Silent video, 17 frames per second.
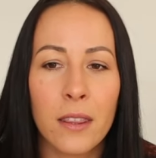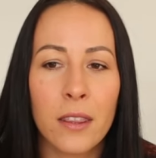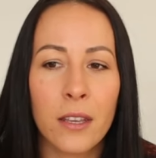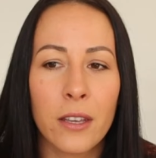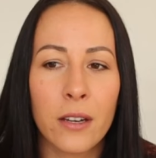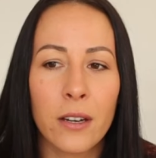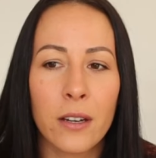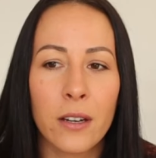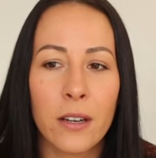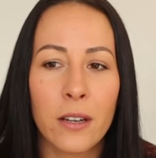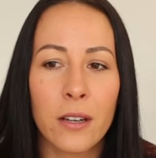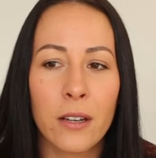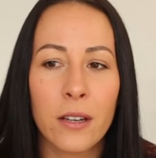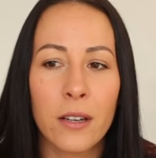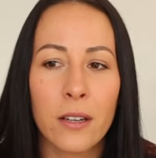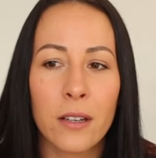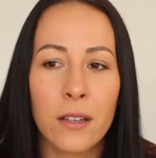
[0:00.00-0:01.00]
the
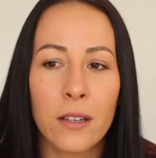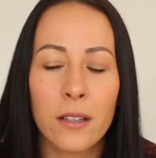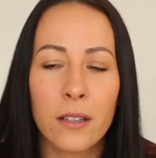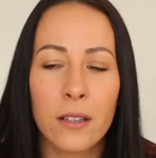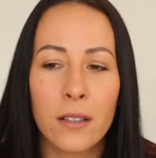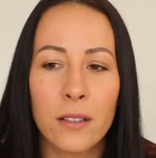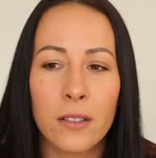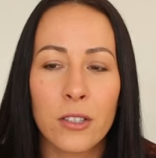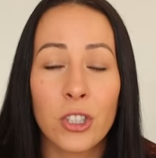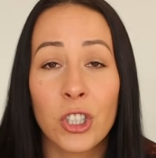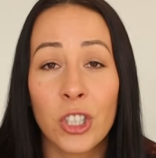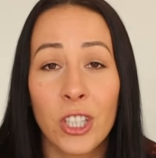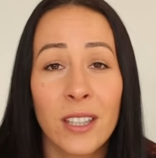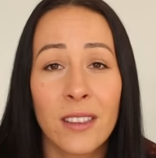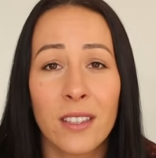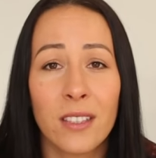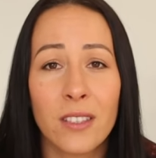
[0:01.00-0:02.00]

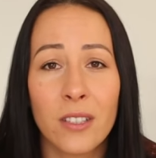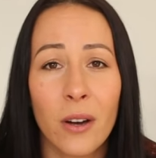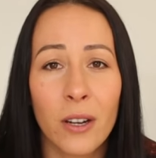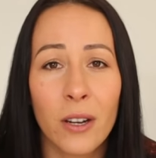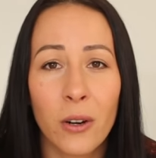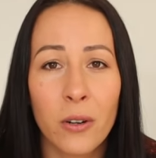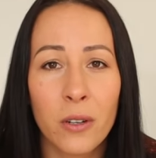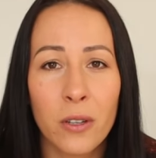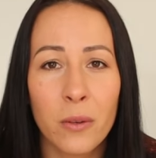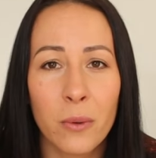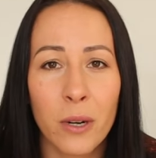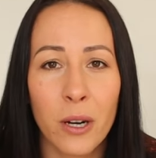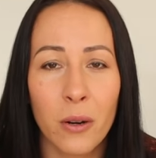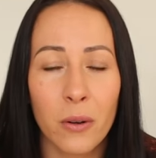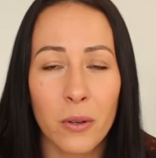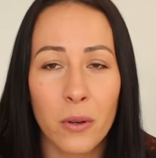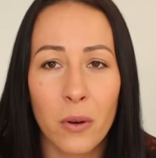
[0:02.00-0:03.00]
shit that's going on in the
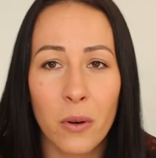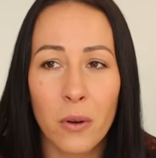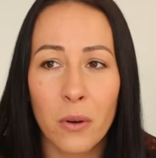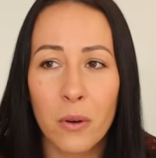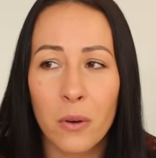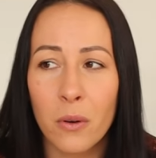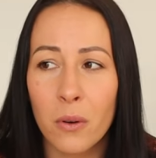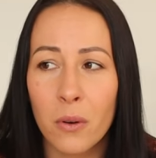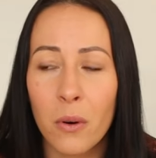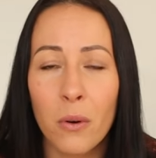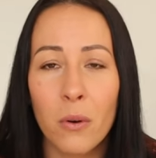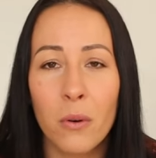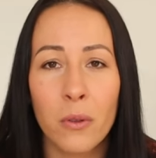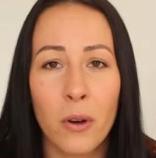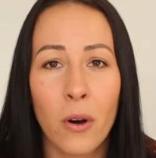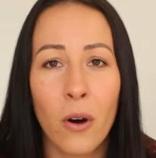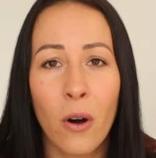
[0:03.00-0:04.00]
world,
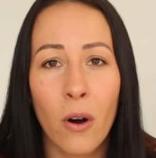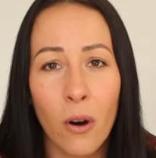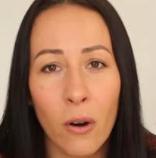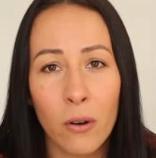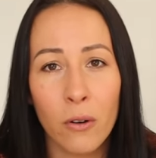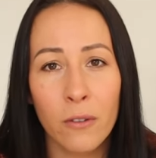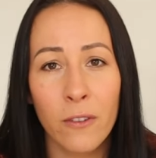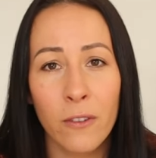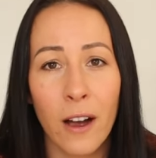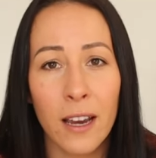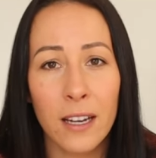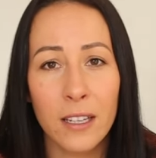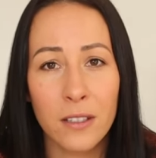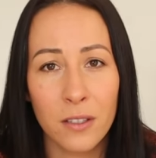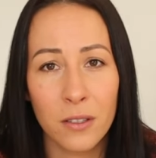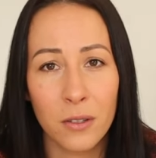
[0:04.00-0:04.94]
all the horrifying